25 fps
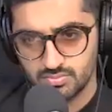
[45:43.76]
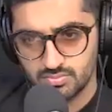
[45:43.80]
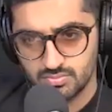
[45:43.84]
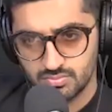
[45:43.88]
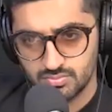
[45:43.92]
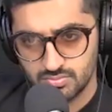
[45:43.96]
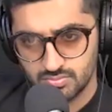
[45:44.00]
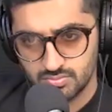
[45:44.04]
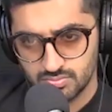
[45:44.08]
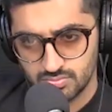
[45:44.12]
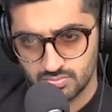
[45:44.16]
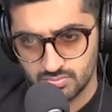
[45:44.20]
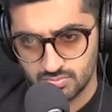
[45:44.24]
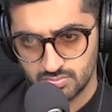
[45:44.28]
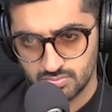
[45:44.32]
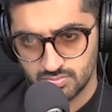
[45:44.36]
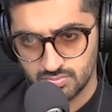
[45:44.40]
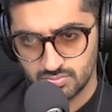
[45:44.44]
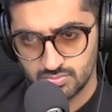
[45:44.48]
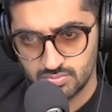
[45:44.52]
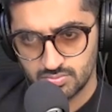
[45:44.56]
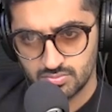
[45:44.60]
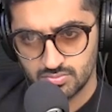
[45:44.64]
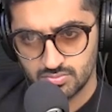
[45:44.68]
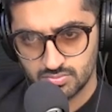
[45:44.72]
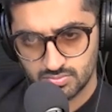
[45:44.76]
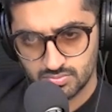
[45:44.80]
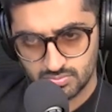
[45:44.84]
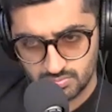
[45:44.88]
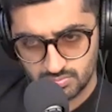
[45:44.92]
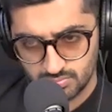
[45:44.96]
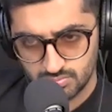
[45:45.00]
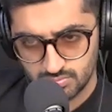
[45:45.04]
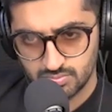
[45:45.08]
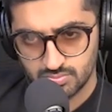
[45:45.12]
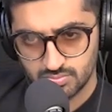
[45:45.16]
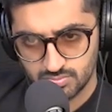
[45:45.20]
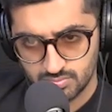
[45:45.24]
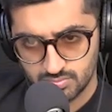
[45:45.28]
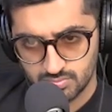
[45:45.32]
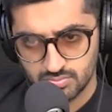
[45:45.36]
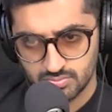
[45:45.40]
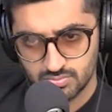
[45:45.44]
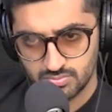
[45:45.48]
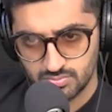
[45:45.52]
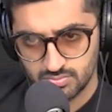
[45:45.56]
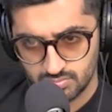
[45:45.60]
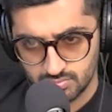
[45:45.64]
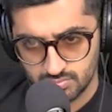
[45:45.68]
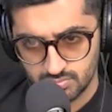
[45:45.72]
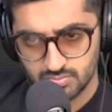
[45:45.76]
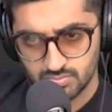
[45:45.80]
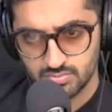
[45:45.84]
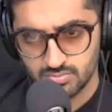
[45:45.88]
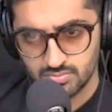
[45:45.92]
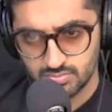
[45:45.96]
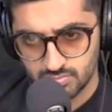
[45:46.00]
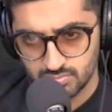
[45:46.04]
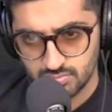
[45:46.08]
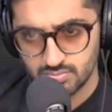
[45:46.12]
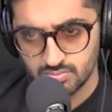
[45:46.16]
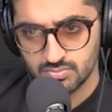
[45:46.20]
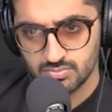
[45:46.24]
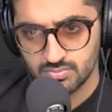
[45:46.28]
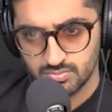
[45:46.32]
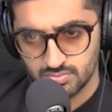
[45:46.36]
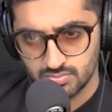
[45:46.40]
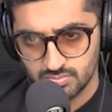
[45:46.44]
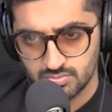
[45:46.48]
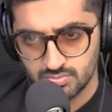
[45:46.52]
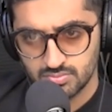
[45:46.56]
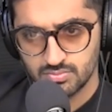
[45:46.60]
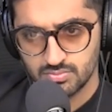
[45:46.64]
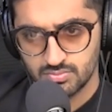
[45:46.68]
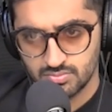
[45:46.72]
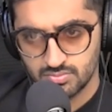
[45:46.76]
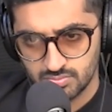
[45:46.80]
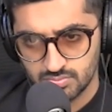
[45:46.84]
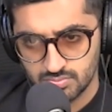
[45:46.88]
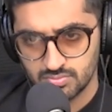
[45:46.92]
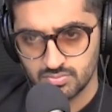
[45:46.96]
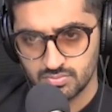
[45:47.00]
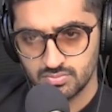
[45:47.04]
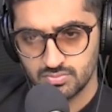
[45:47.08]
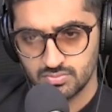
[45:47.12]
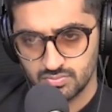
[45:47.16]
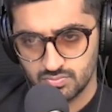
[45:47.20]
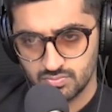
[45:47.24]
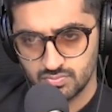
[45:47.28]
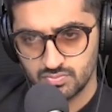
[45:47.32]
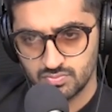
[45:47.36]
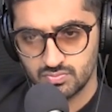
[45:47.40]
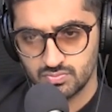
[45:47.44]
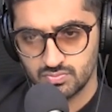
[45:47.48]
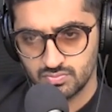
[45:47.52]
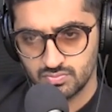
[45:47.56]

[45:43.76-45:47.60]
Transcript: had that. You know, we grew up very privileged that way. Mm.